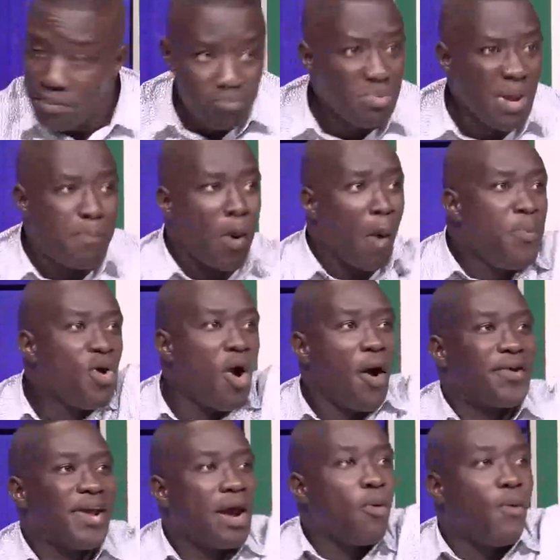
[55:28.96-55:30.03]
Me probably all
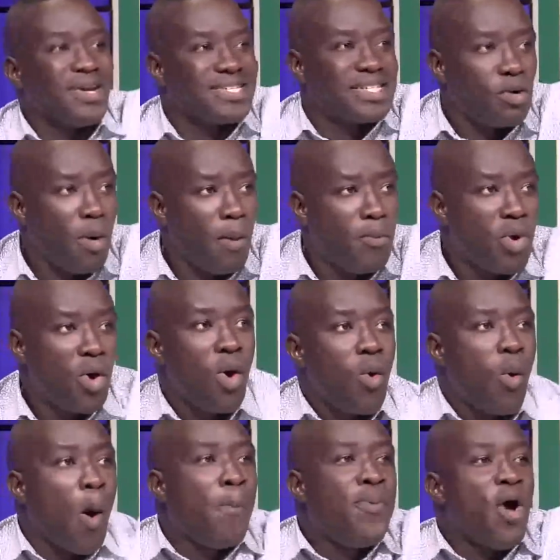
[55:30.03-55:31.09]
share when someone
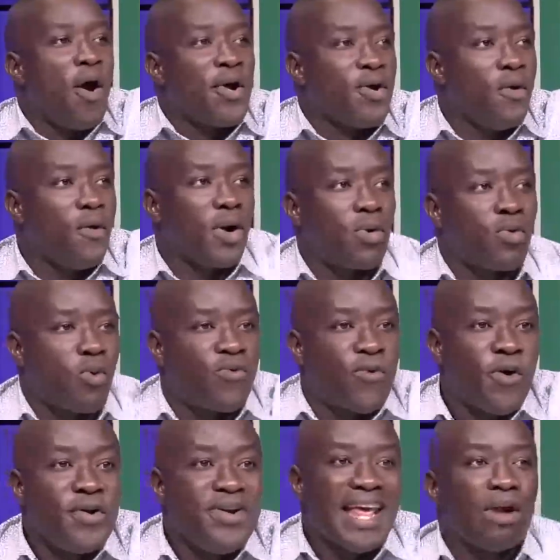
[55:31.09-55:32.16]
will be all share
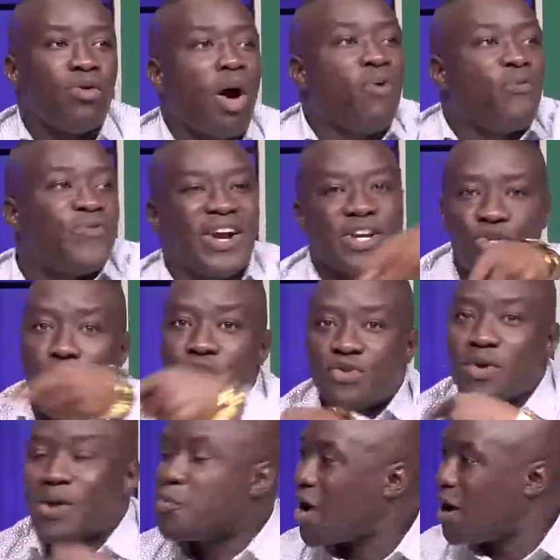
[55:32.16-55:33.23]
Kufuridia. No fresh or
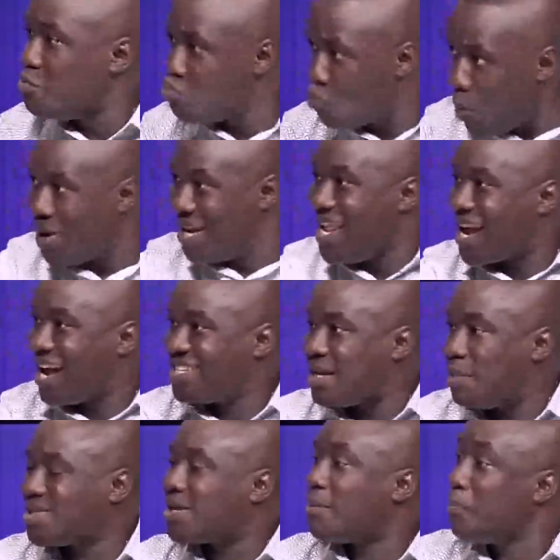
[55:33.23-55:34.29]
soon can you move it in get
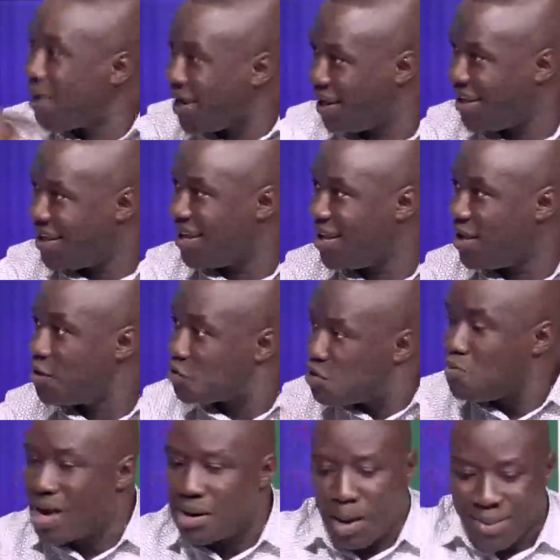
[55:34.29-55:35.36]
some say me.
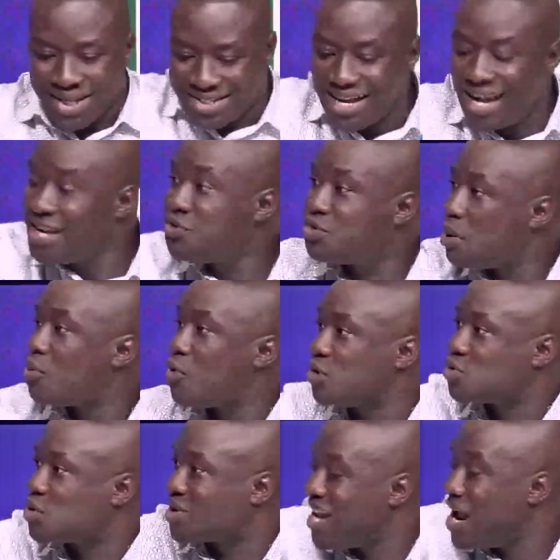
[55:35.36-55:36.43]
Chimber I'm a tear into
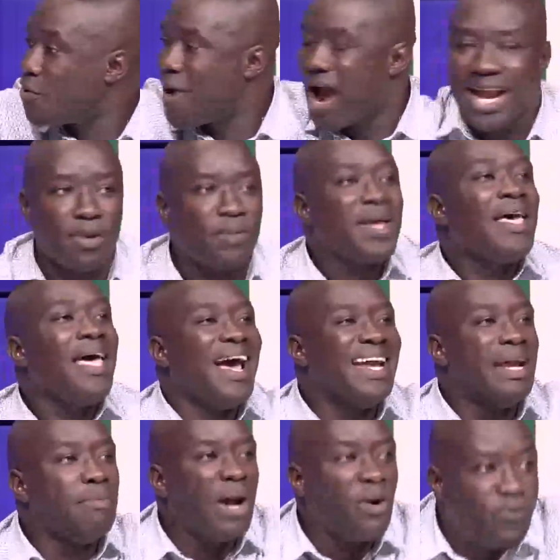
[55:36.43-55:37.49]
because three quino and
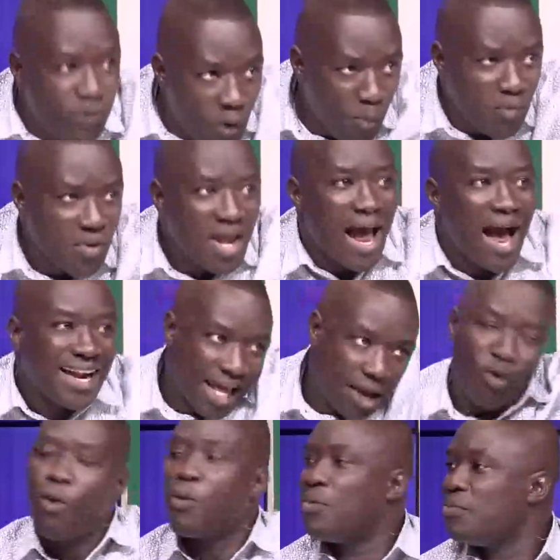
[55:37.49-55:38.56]
I'm not from an
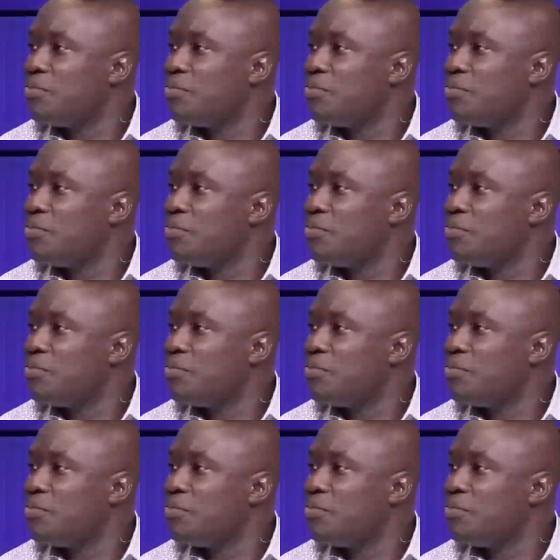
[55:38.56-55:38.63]
echo.